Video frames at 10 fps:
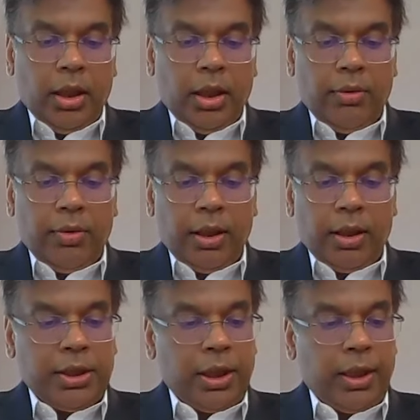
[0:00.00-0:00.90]
Given
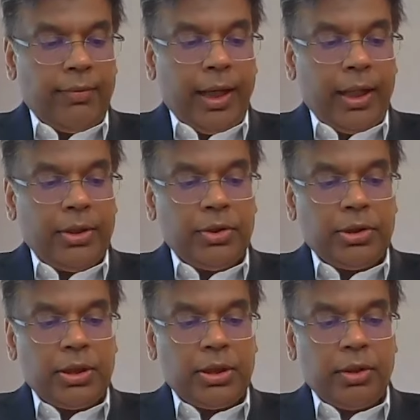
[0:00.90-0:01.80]
our shared values,
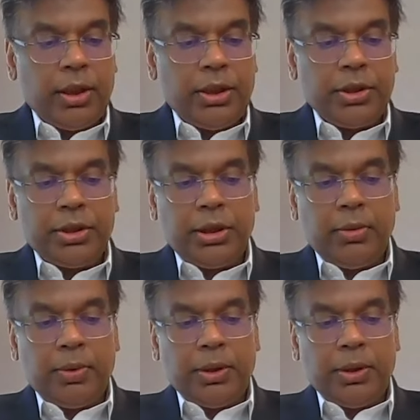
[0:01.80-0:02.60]
this relationship